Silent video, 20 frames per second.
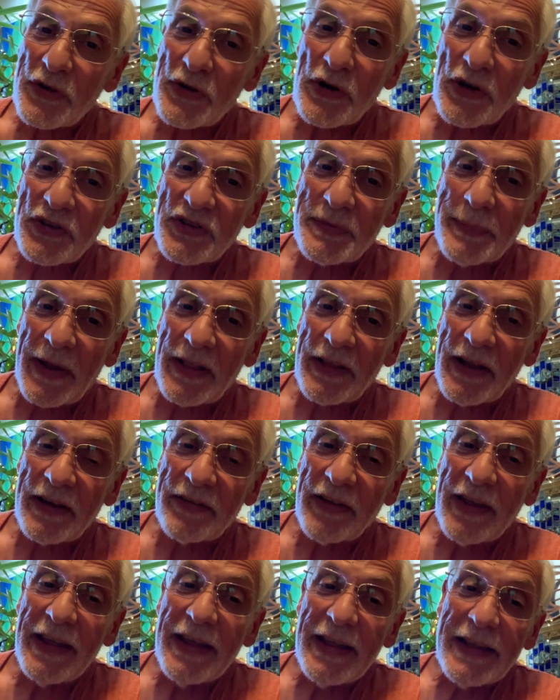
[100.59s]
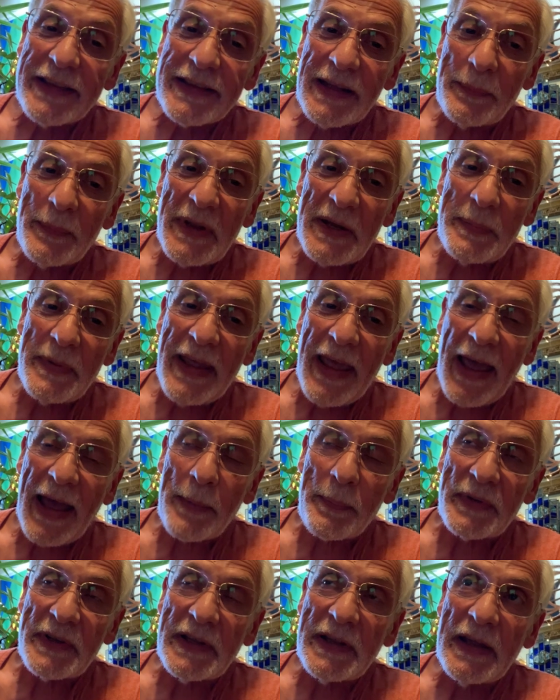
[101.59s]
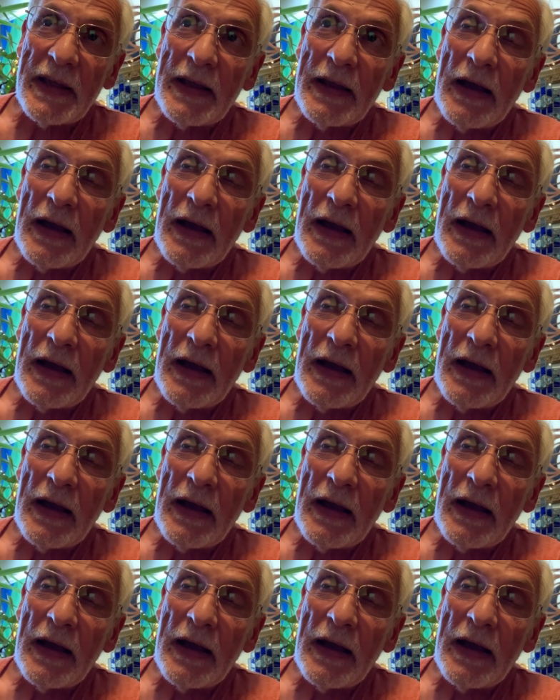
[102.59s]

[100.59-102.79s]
course of my life that made me happy.